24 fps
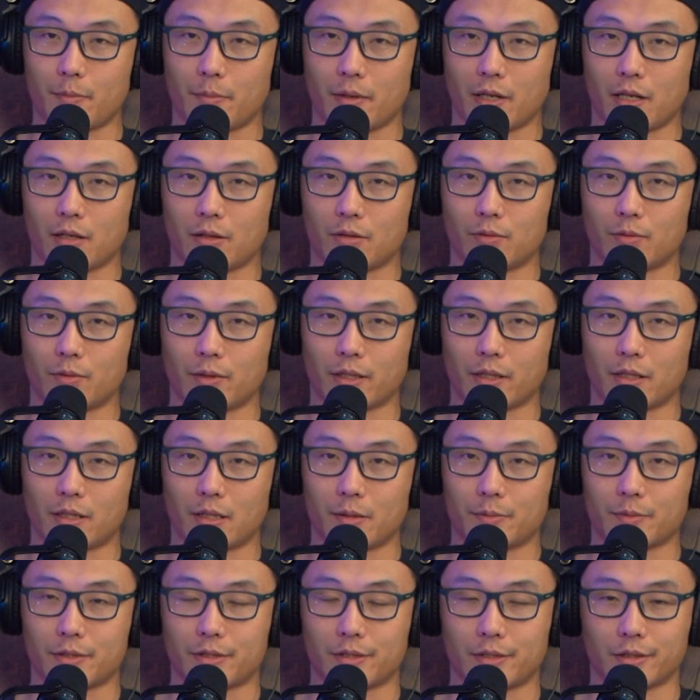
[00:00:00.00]
about when it
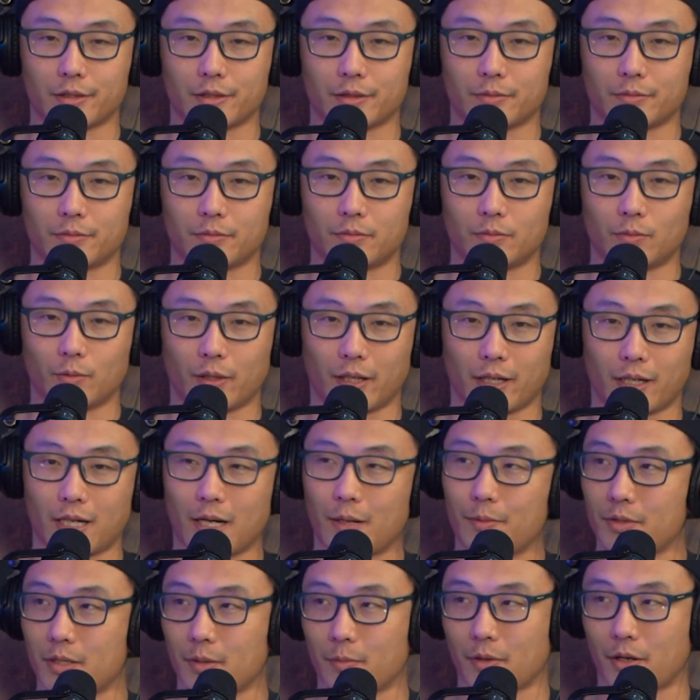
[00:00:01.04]
comes to
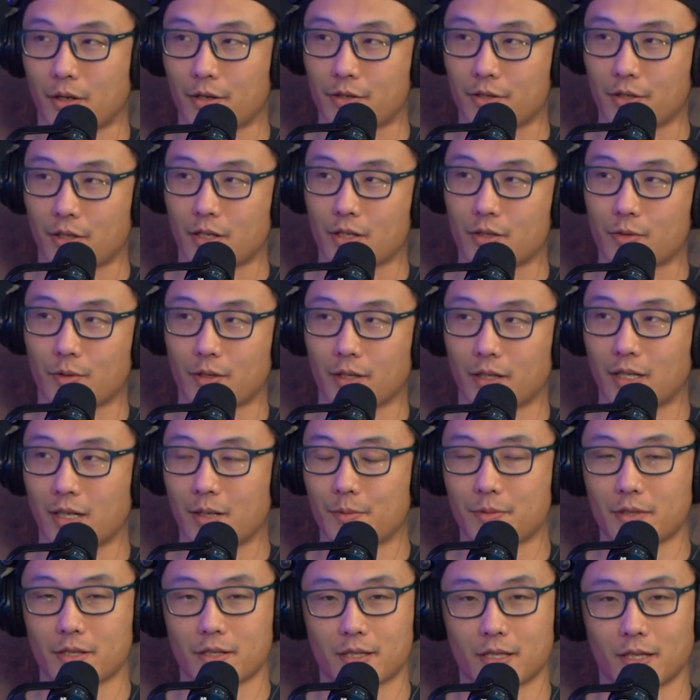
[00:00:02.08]
martial arts, when it
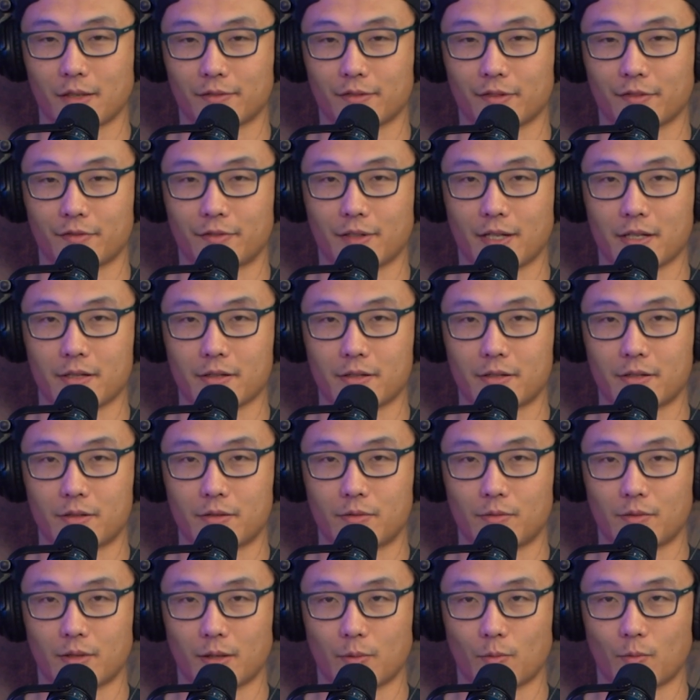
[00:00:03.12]
comes to self defense,
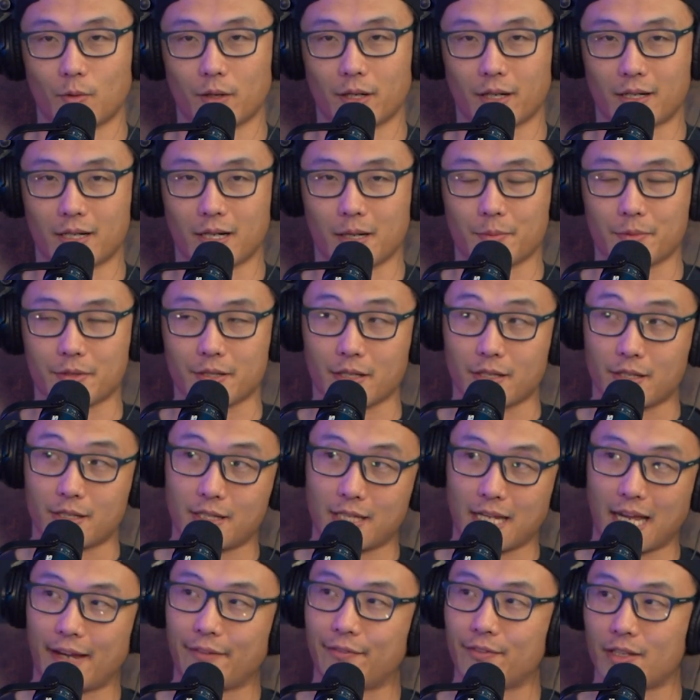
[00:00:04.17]
right? When it comes to
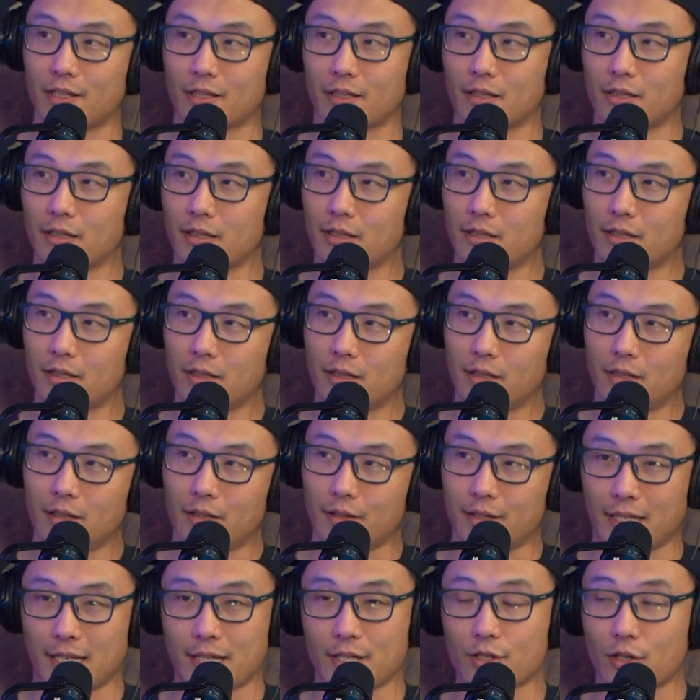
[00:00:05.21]
safety,
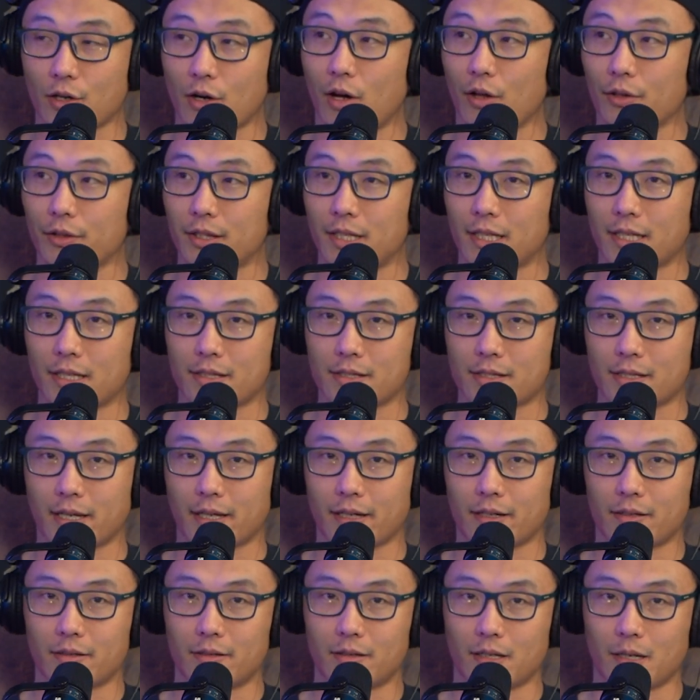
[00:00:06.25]
these are all things
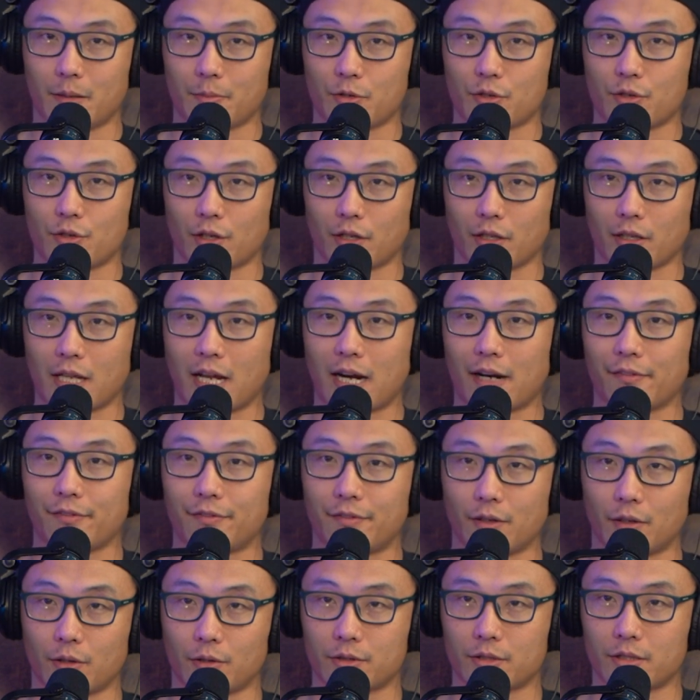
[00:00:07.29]
that I'm sure a lot of
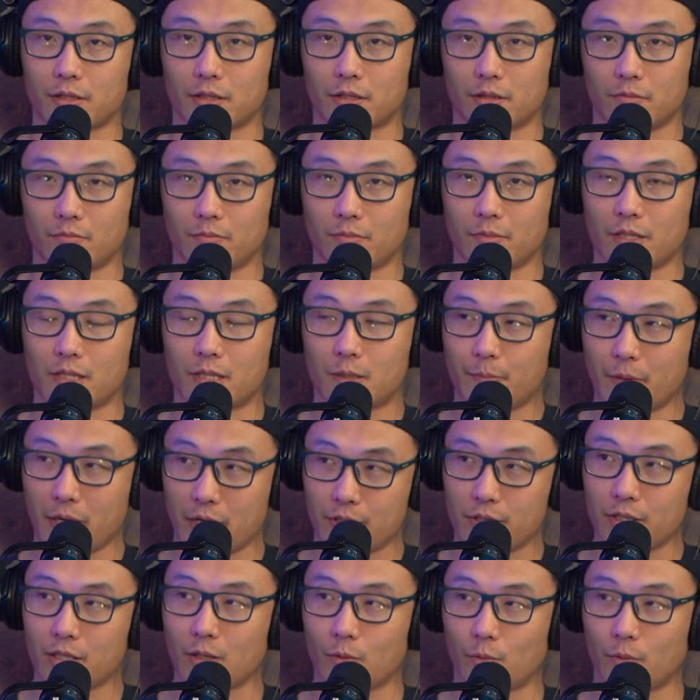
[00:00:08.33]
folks,
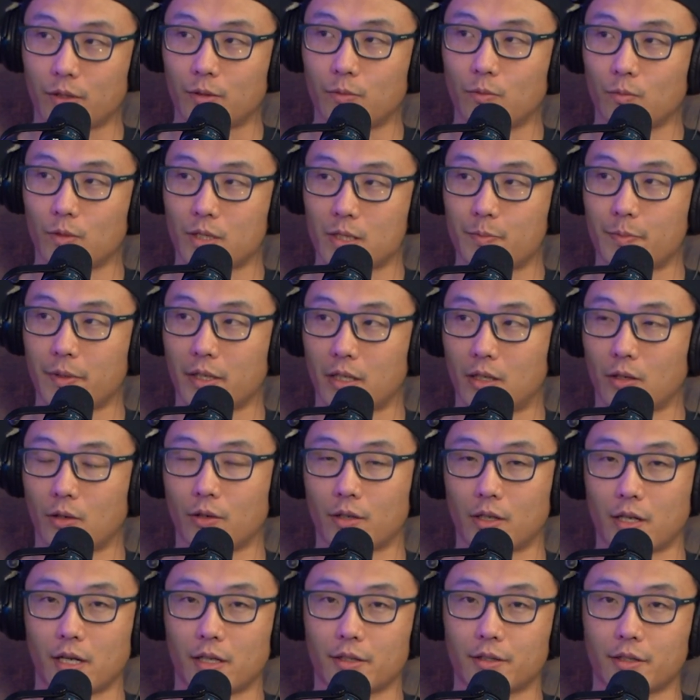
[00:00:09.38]
especially with what's been
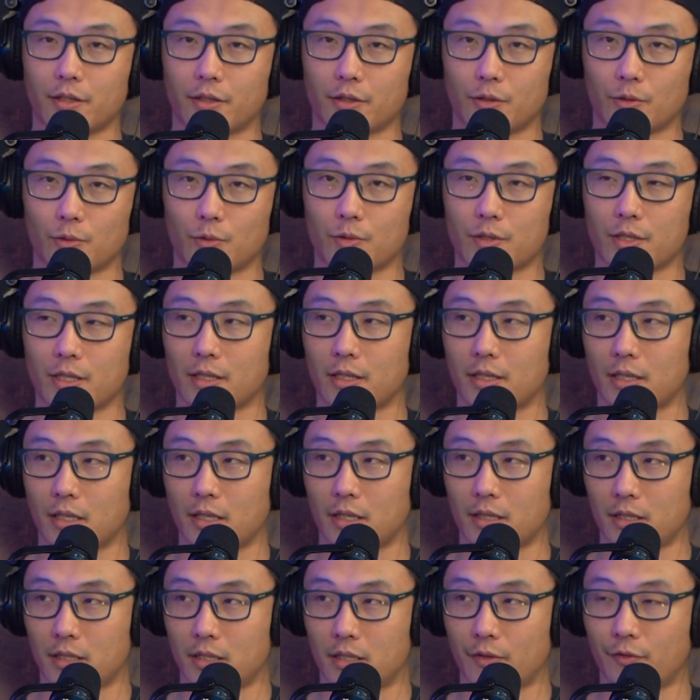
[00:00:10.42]
going on in the news and
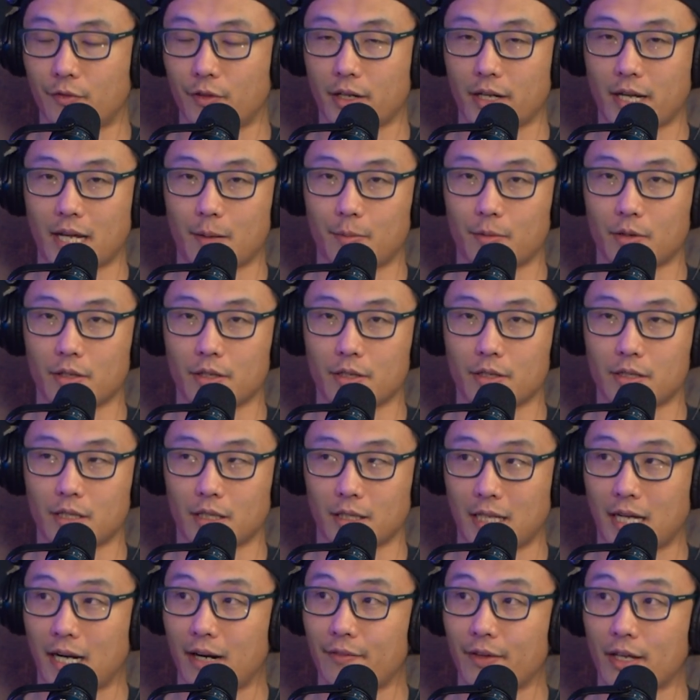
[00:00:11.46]
in different neighborhoods, a
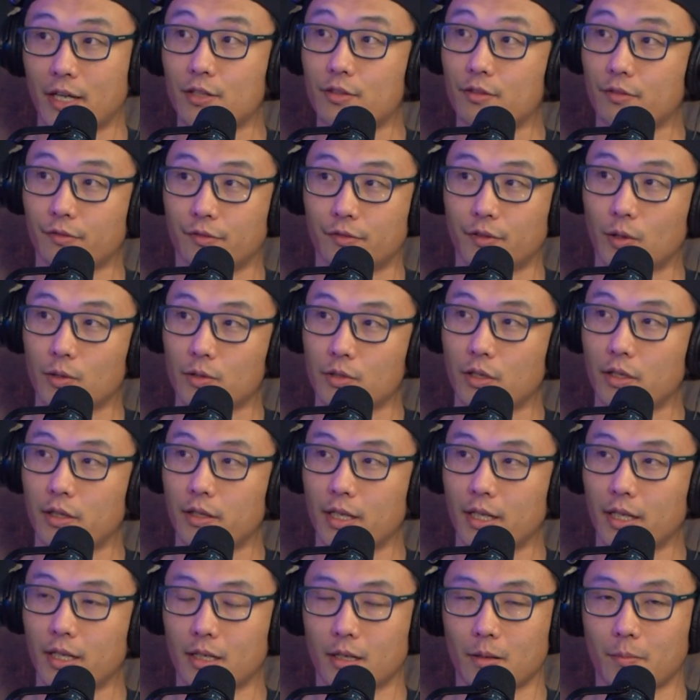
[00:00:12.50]
lot of Asian folks are
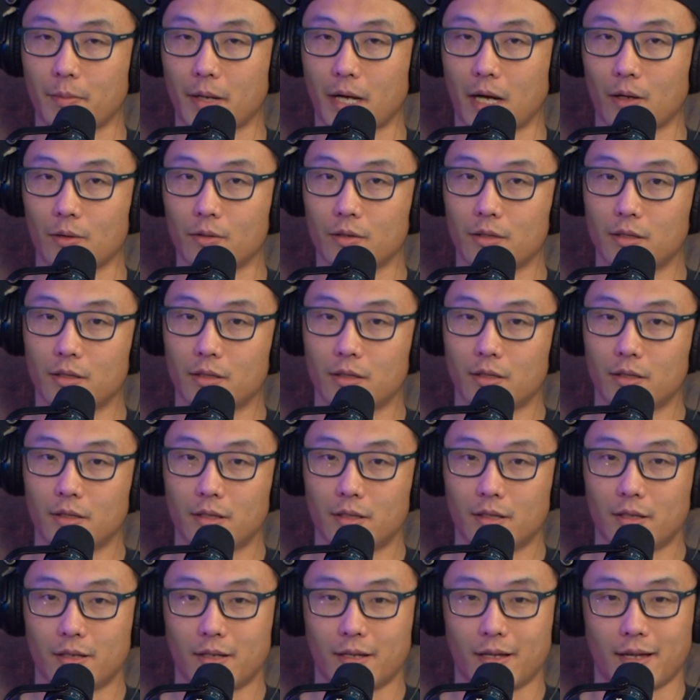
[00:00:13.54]
thinking about,
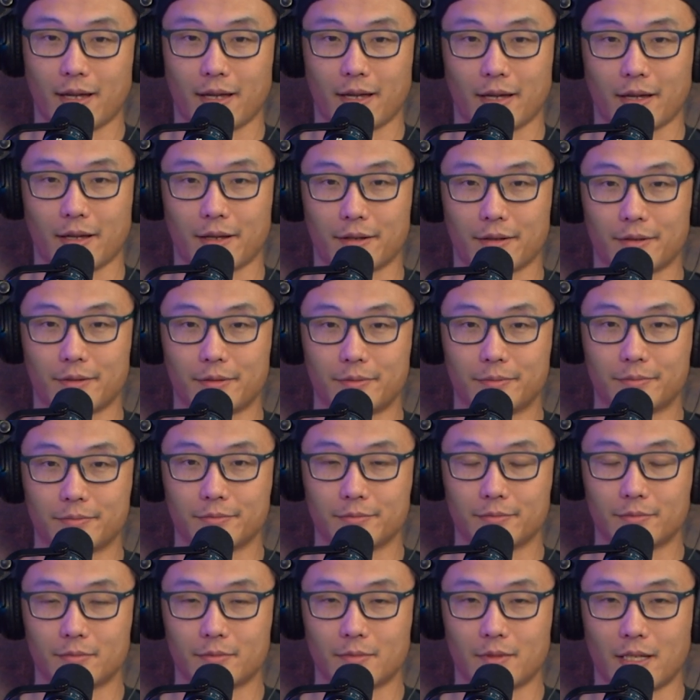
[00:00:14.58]
and
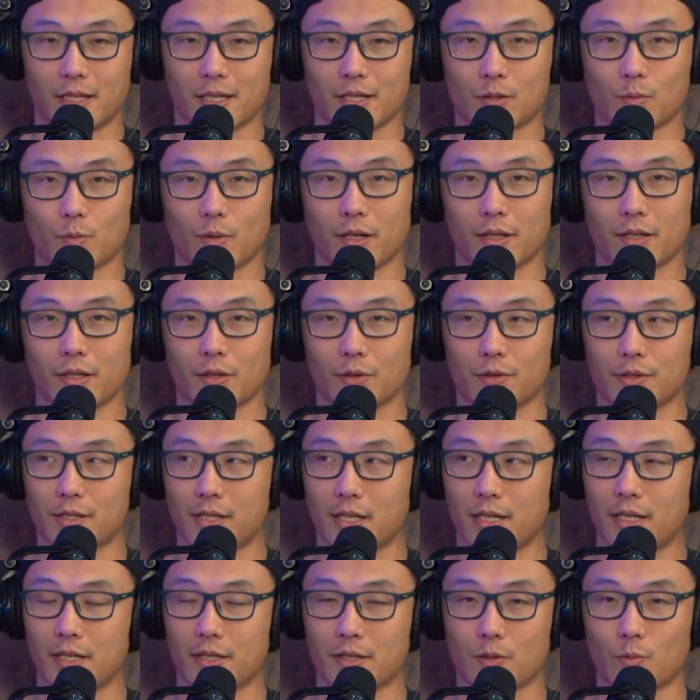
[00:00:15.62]
is one of those
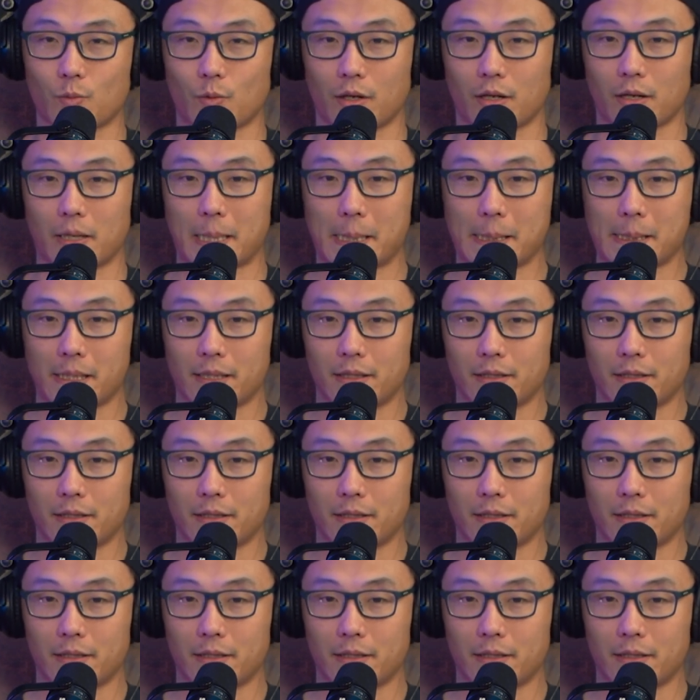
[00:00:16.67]
things where,